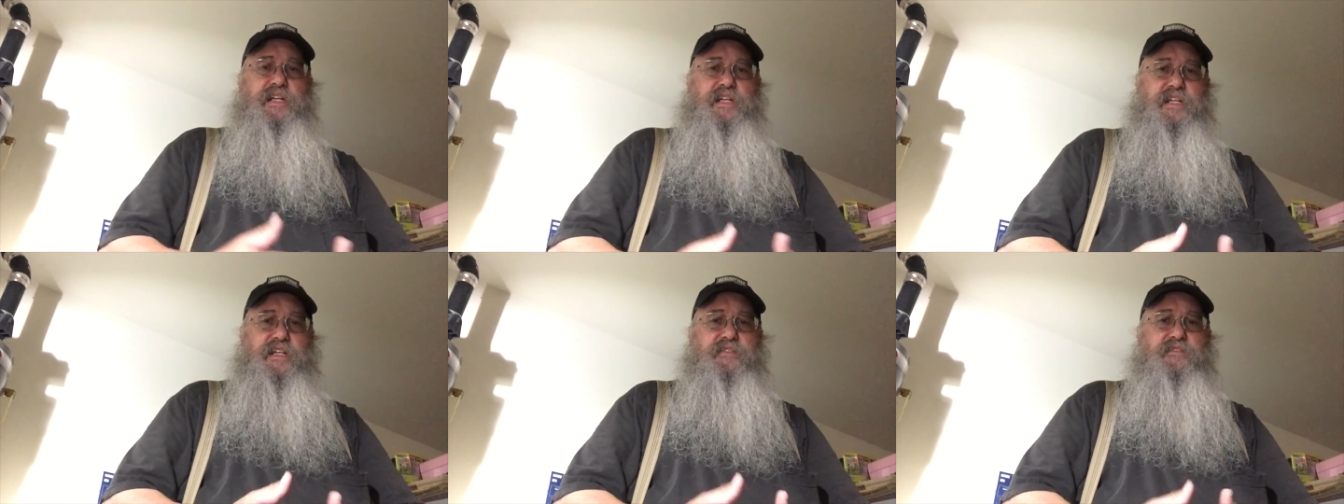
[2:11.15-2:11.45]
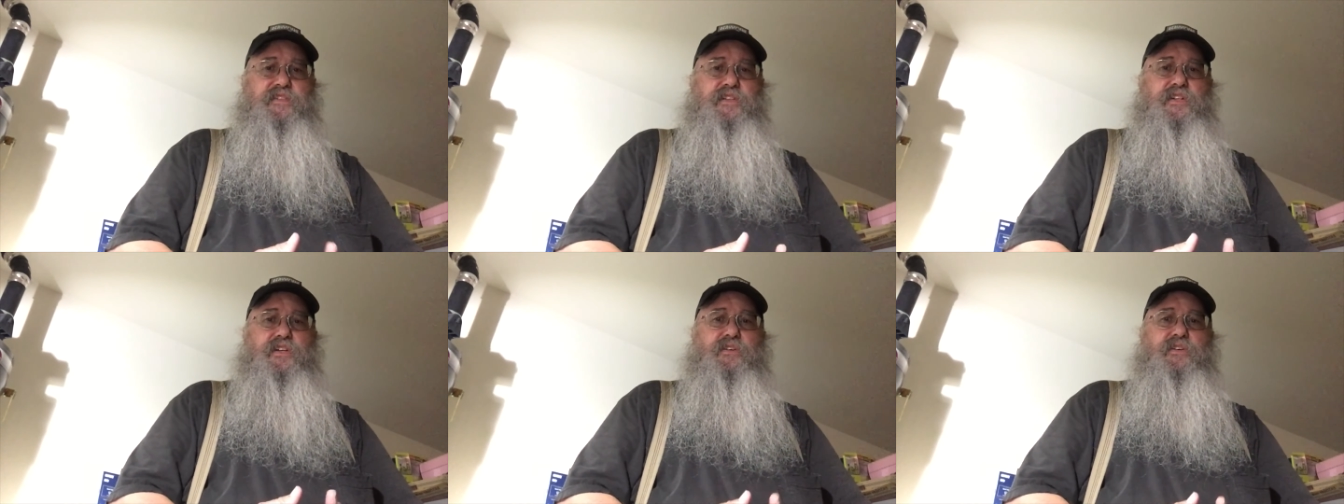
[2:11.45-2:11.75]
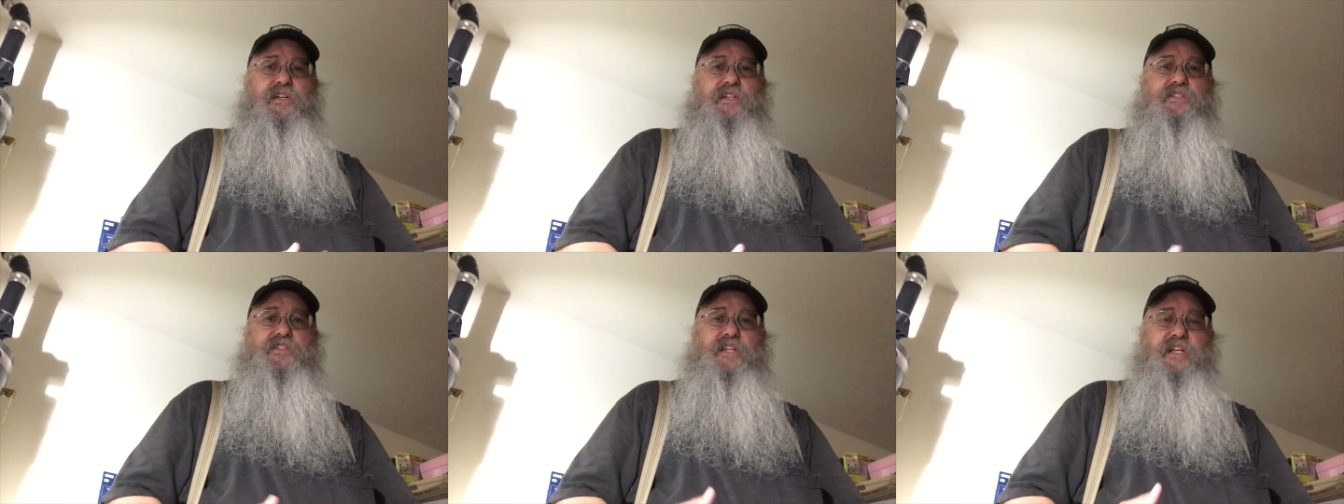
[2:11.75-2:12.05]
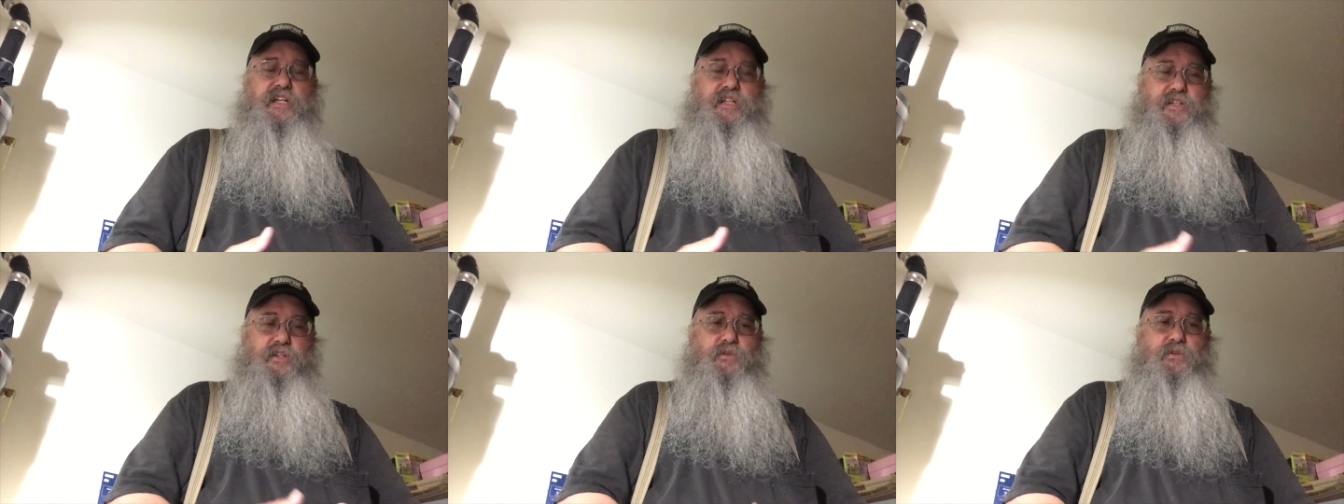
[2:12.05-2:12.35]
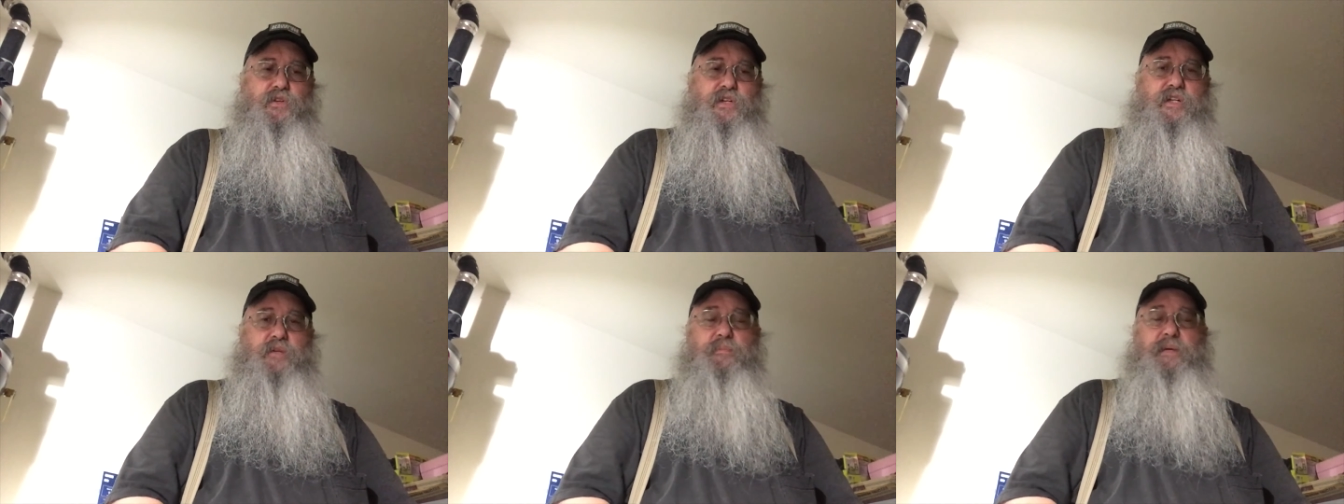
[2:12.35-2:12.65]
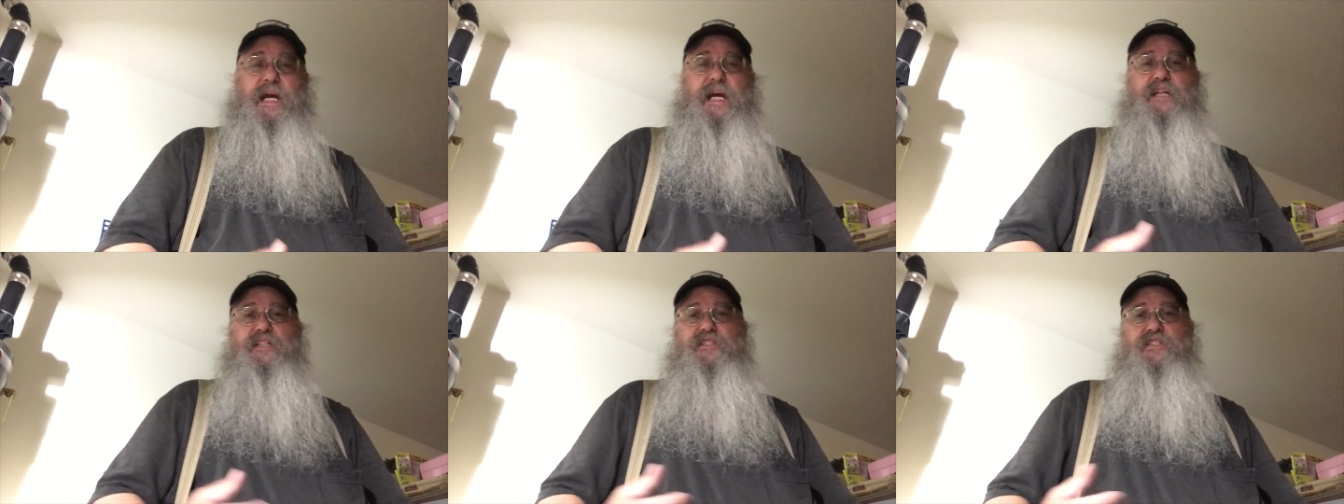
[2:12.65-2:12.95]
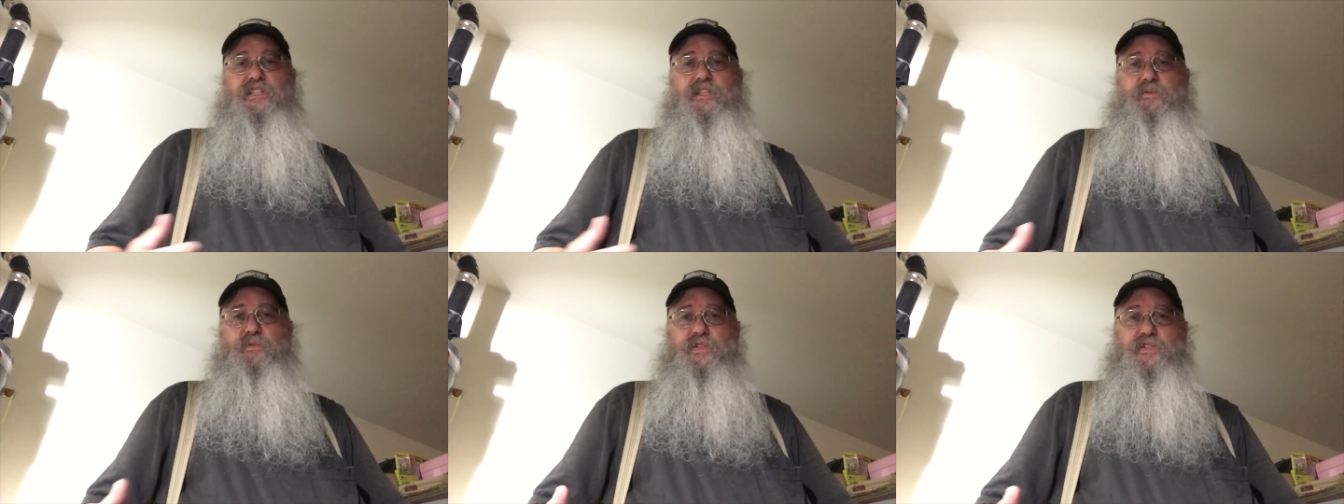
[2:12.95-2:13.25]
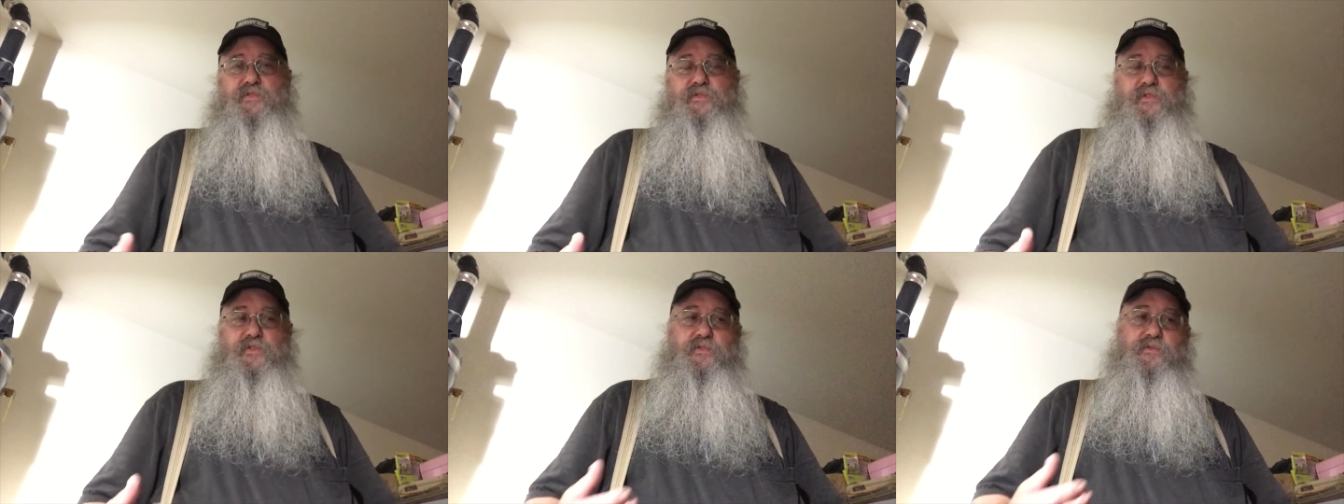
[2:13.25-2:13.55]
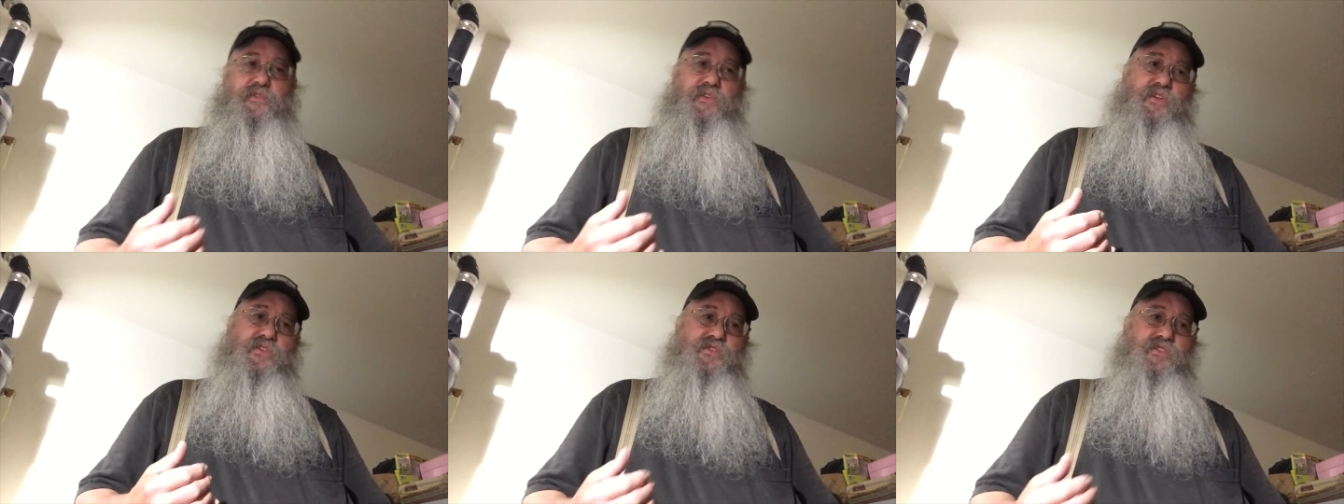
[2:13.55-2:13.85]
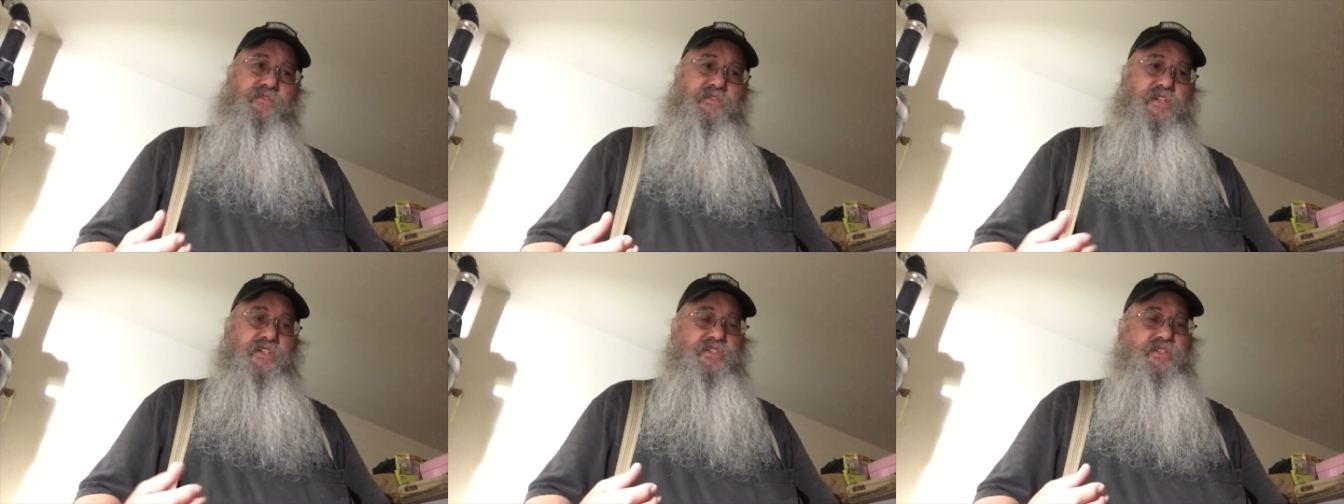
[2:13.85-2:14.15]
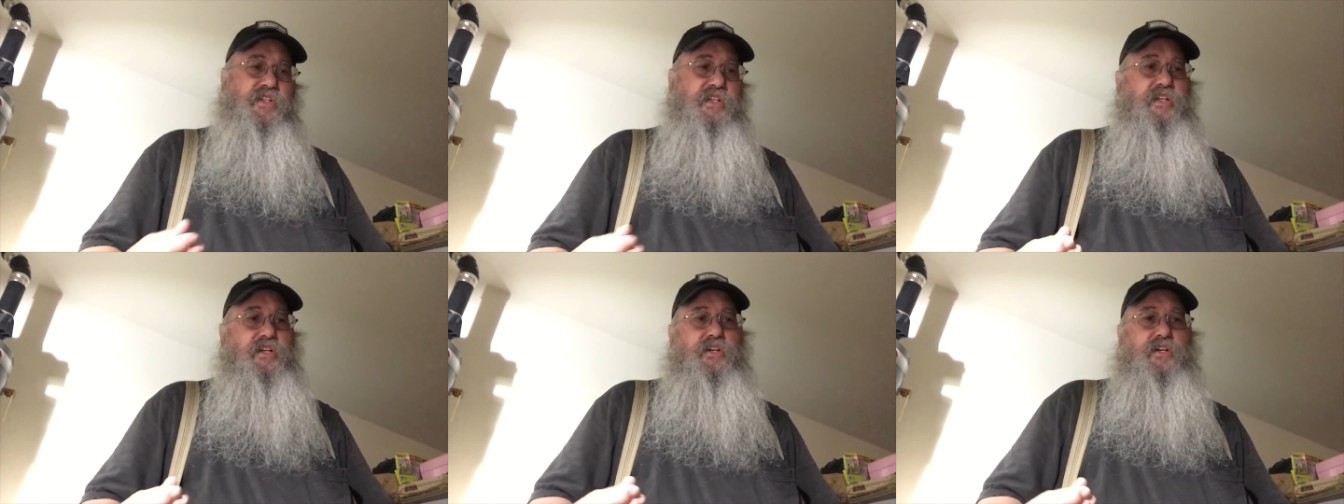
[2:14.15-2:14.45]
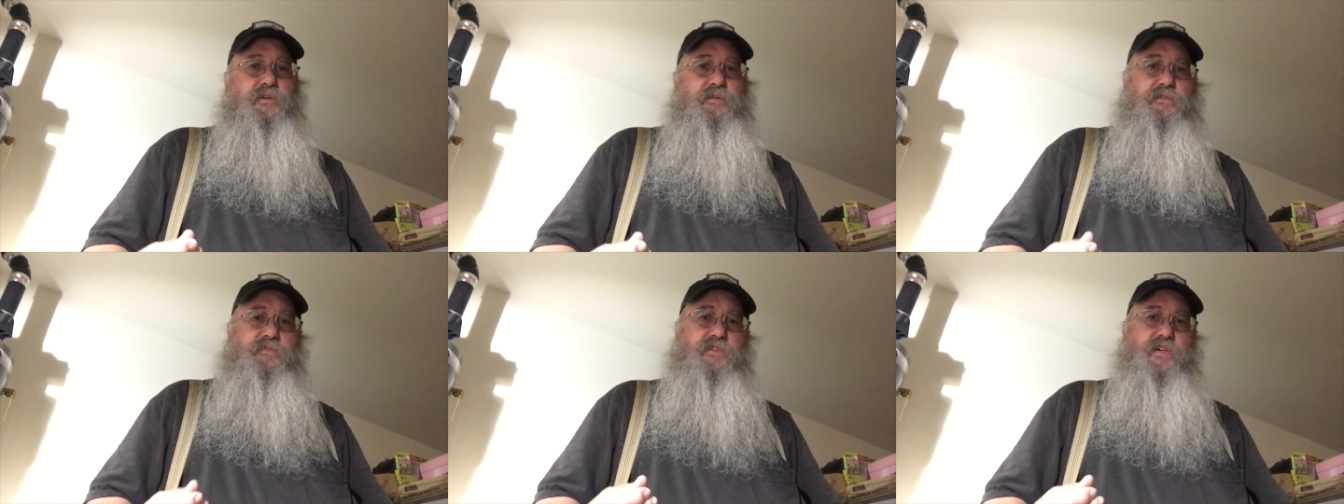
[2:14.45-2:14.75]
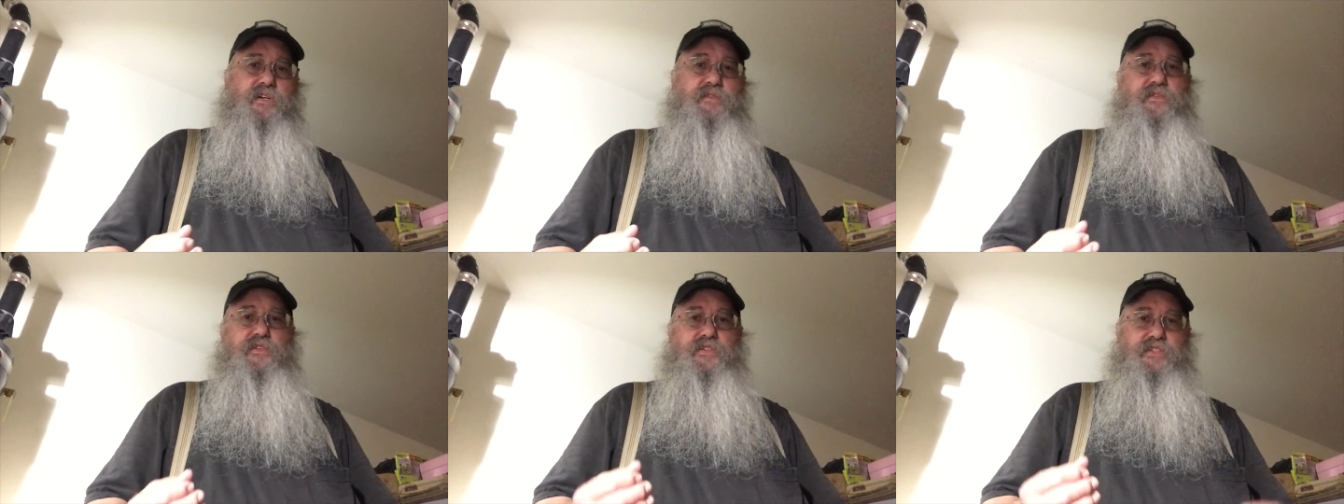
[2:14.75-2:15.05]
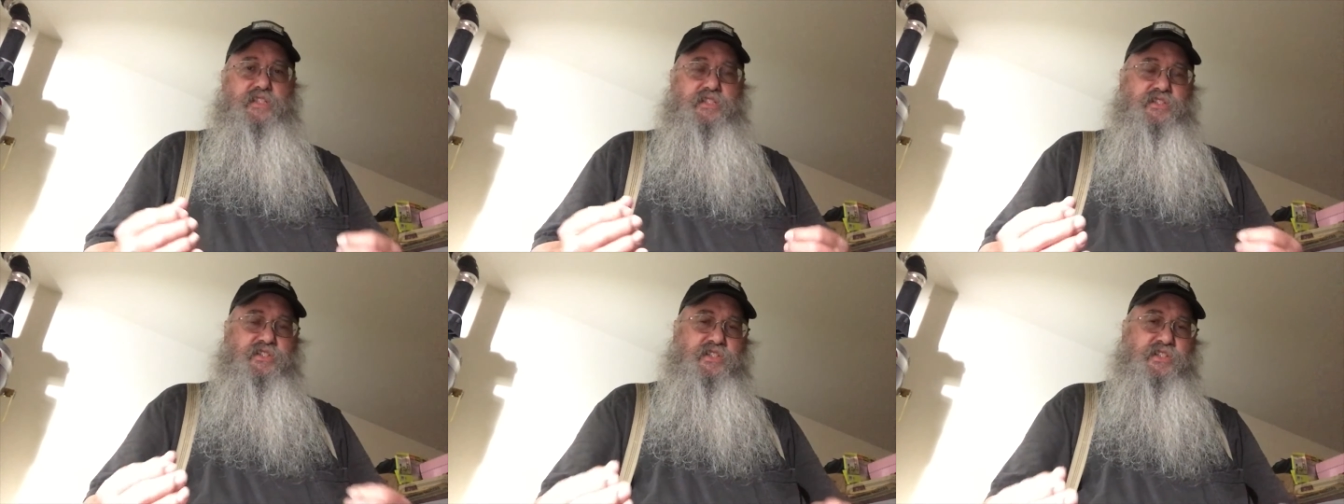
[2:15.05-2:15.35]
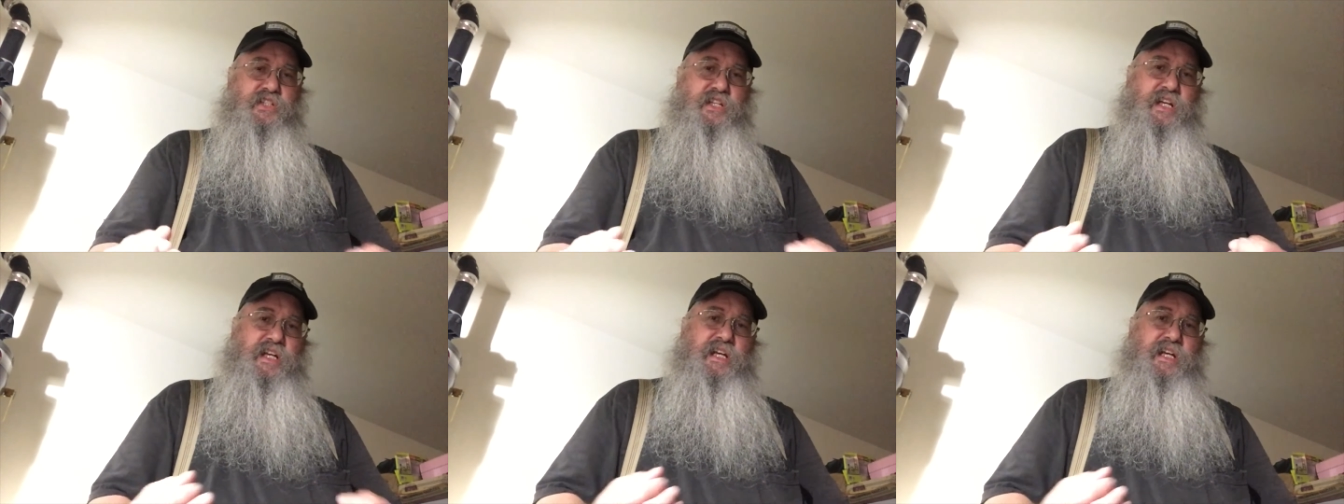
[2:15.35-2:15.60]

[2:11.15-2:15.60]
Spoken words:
even though it's a lower capacity, which for those of us that carry revolvers, is